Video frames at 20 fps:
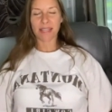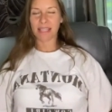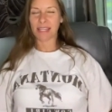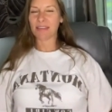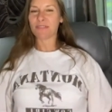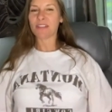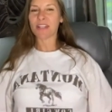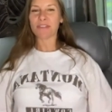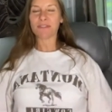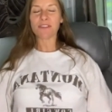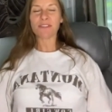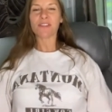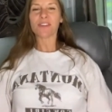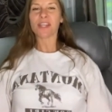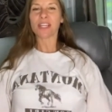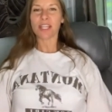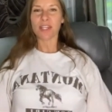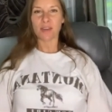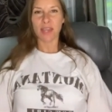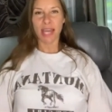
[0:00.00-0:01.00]
Even if you feel
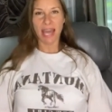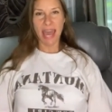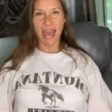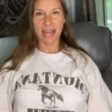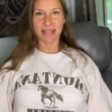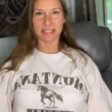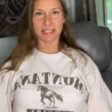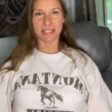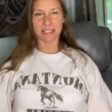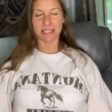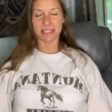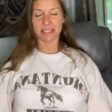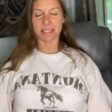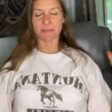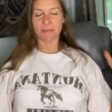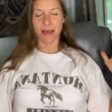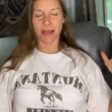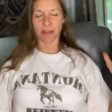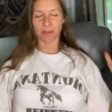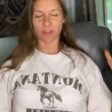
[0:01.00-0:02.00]
like you can't access the
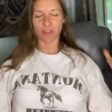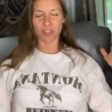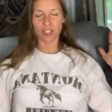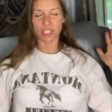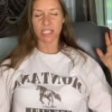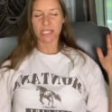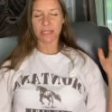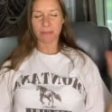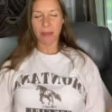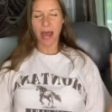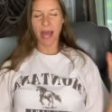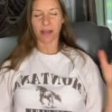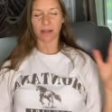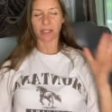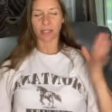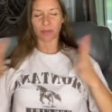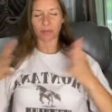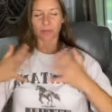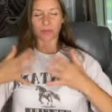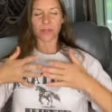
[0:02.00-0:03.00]
smile, just
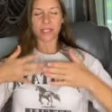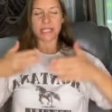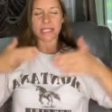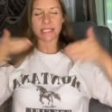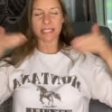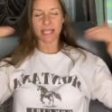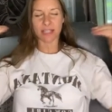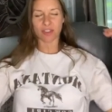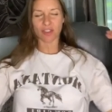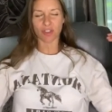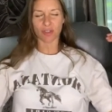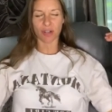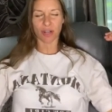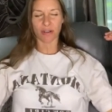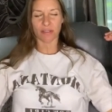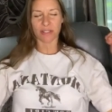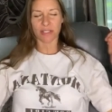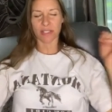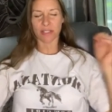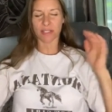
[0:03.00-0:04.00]
smile. It resets your
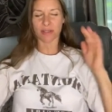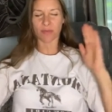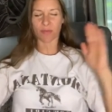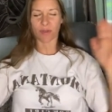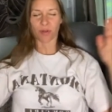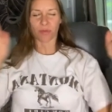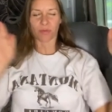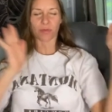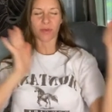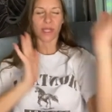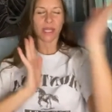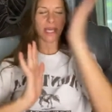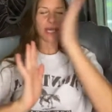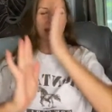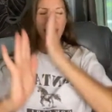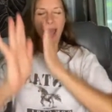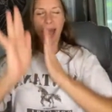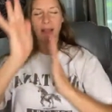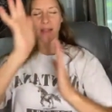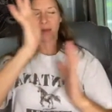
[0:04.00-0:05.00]
nervous system. We're
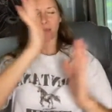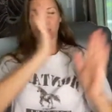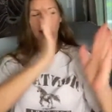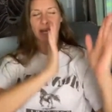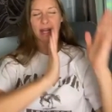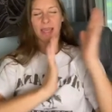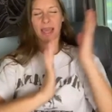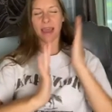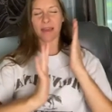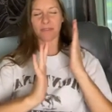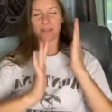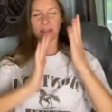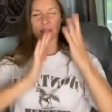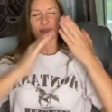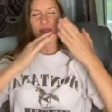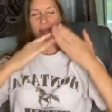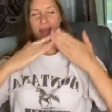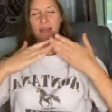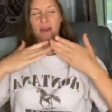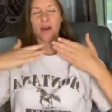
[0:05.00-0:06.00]
recalibrating
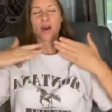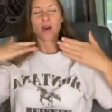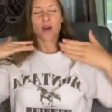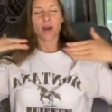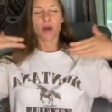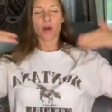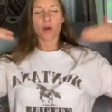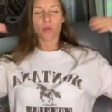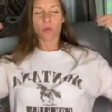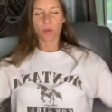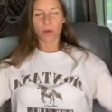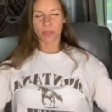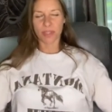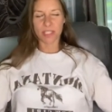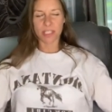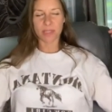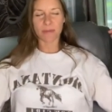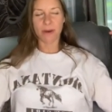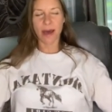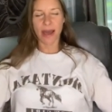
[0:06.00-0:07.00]
everything with
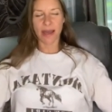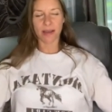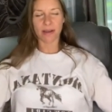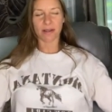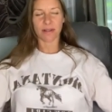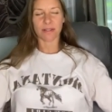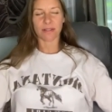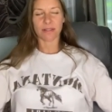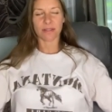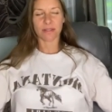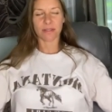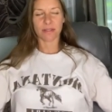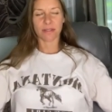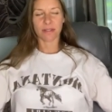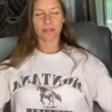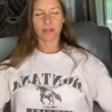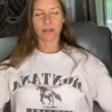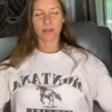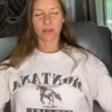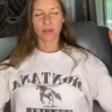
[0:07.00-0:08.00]
a smile.
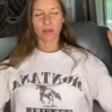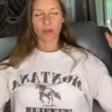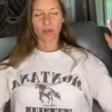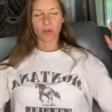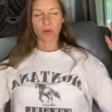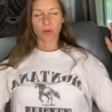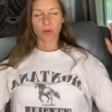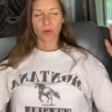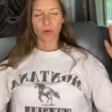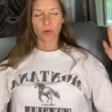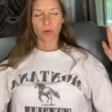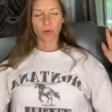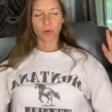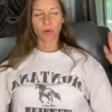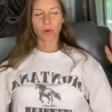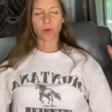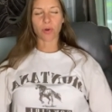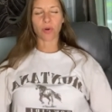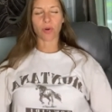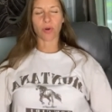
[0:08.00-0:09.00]

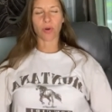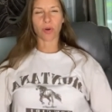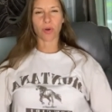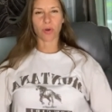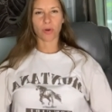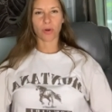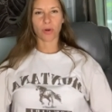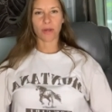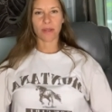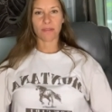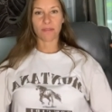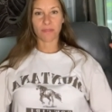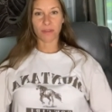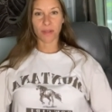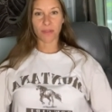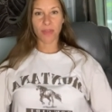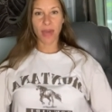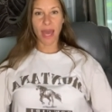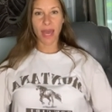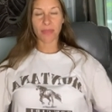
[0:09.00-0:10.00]
Ooh,
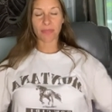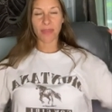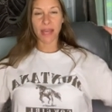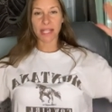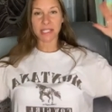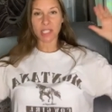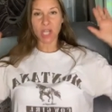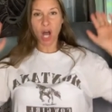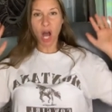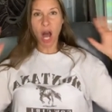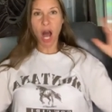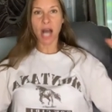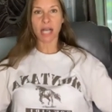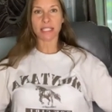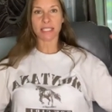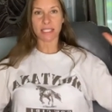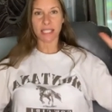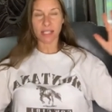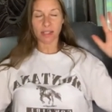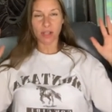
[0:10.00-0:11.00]
feel that? That's
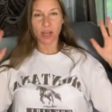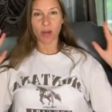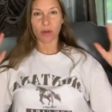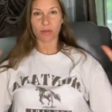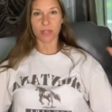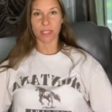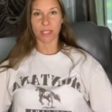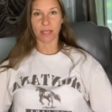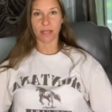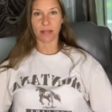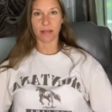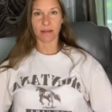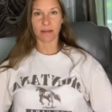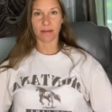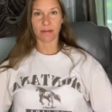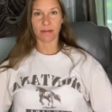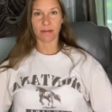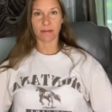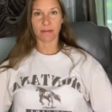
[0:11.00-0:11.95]
oxytocin.